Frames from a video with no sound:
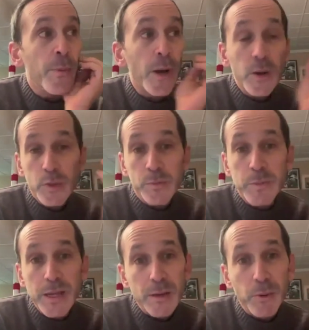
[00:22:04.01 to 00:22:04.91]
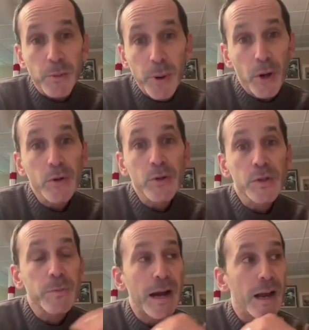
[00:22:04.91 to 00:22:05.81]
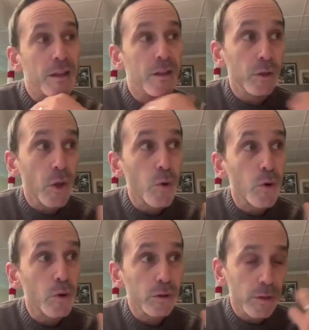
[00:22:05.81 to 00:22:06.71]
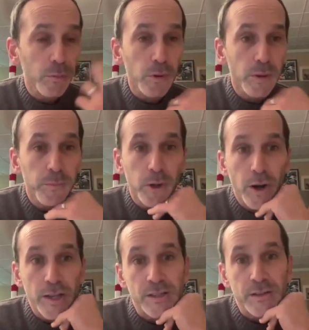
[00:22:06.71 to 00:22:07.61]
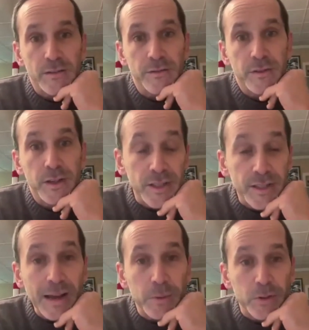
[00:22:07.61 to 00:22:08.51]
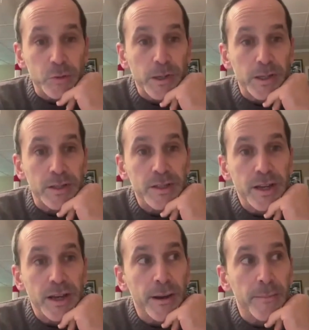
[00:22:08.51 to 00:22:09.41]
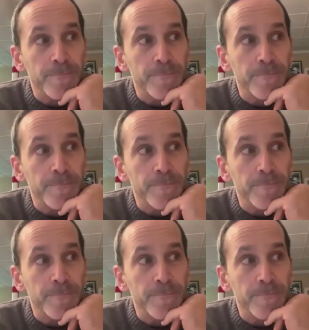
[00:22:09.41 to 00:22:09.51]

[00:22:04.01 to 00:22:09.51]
But it was being proposed by the local liberal and progressive establishment,